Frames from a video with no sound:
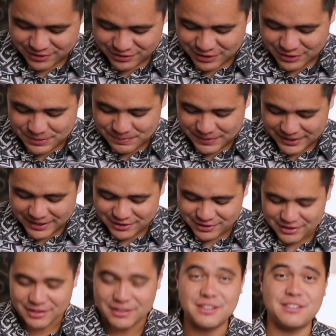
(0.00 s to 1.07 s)
So again, this
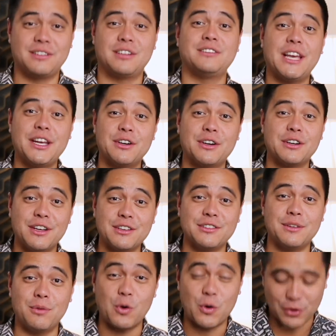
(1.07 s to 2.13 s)
is a tenor
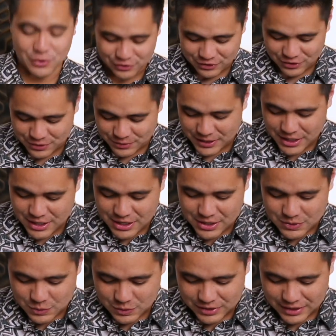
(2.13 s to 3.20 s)
custom Cornerstone
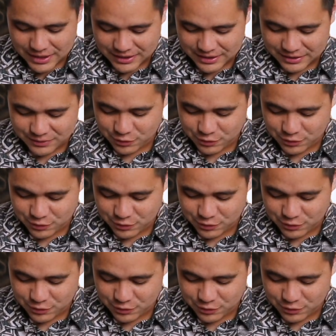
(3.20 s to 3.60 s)
ukulele.